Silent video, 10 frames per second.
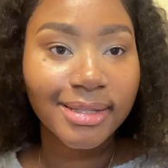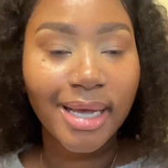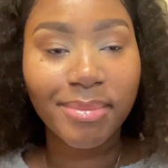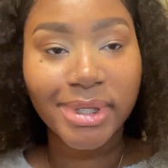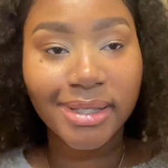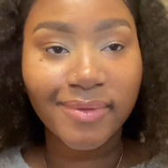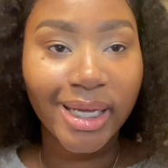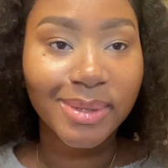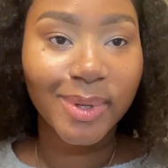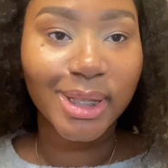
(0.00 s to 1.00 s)
I believe
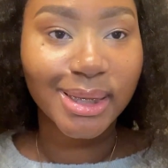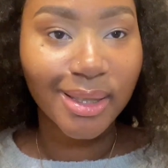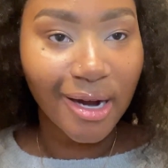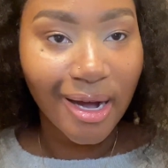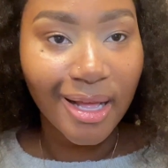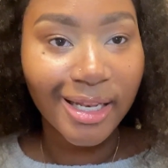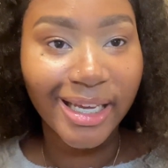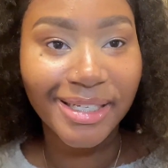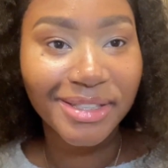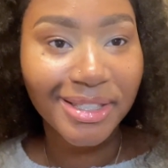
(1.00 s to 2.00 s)
that's what it's called,
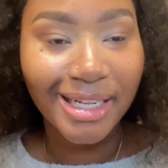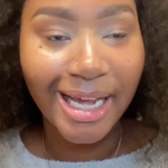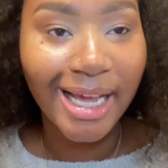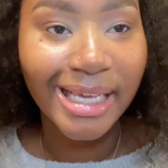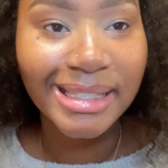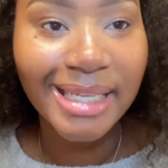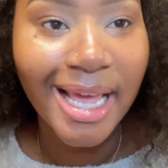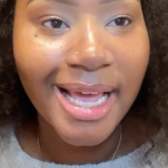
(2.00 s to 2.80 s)
angel eyes.